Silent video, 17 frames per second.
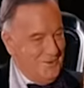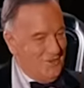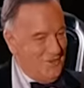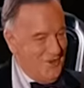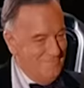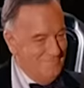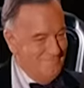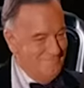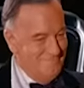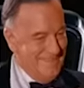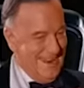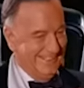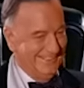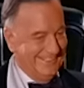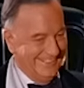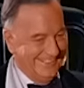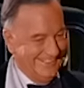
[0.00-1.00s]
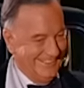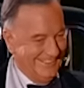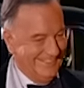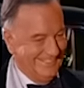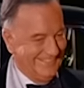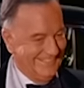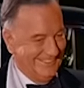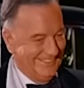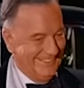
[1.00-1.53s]
Samantha,
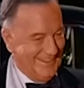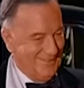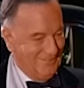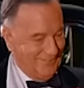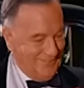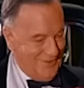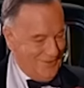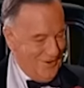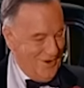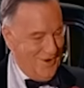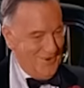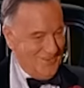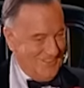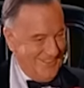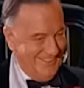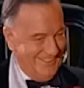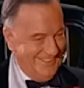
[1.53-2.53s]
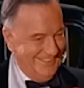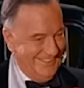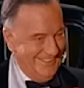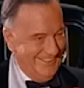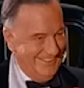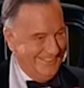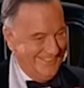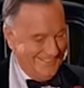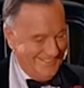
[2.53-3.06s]
of course it
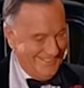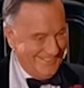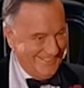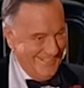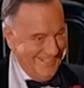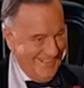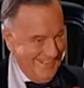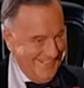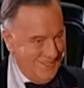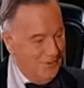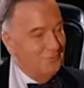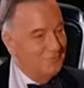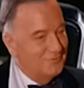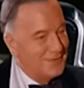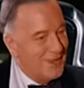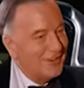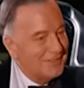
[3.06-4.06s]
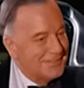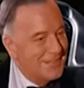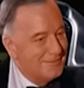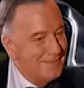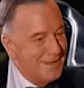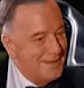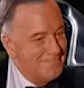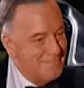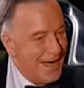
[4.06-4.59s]
is. You've got to
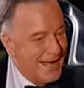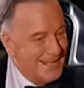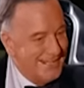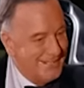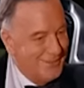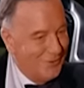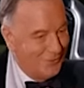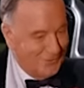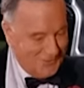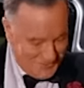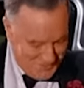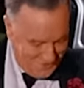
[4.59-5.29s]
be my daughter.